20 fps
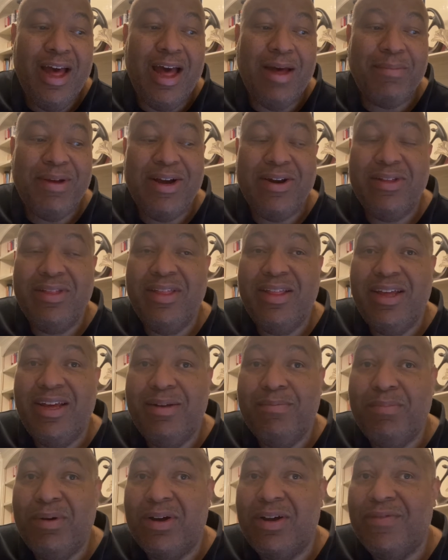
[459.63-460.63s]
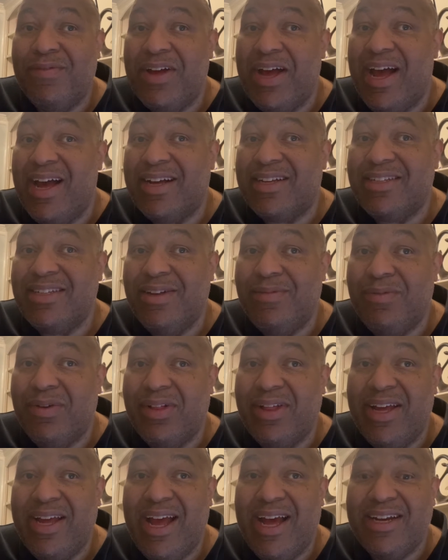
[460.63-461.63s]
Here in the book of Acts, it
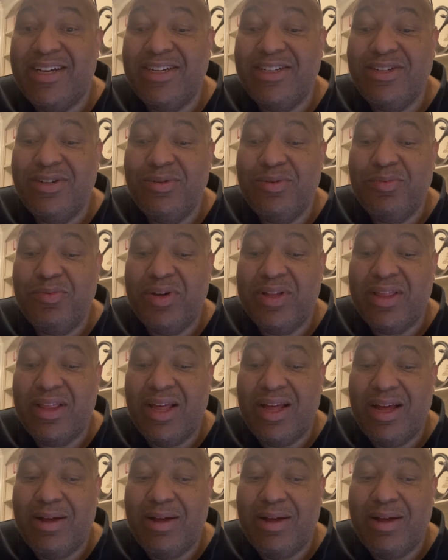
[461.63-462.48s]
really had to do with